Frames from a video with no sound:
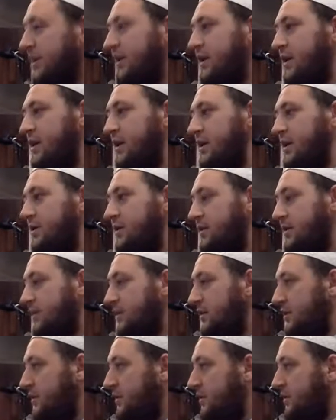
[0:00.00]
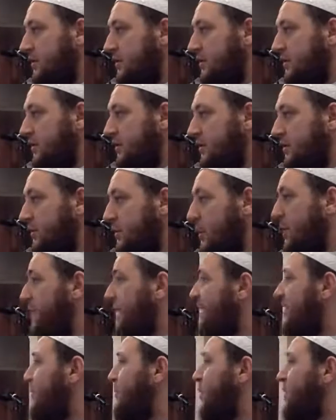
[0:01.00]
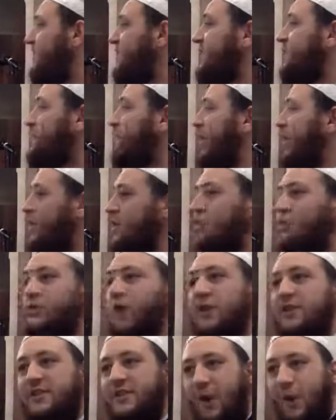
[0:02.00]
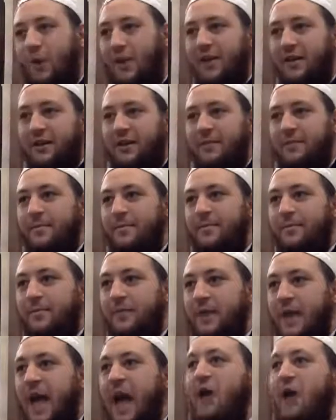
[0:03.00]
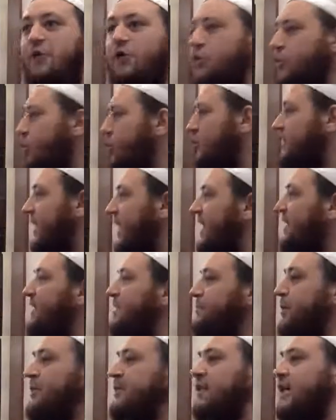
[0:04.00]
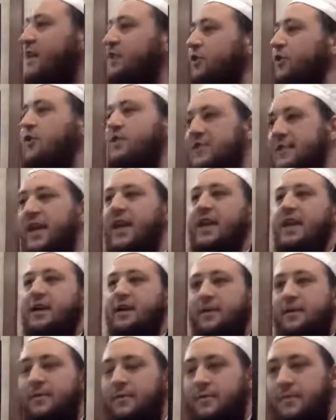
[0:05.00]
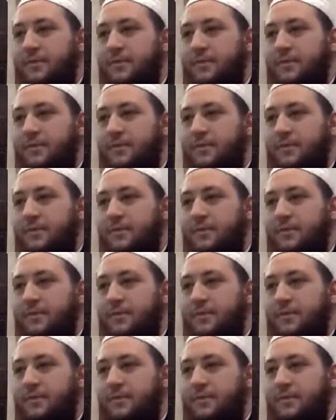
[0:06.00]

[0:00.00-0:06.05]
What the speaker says: Subhanallah. What about the person's money who's got stolen? How cruel to let this person continue stealing?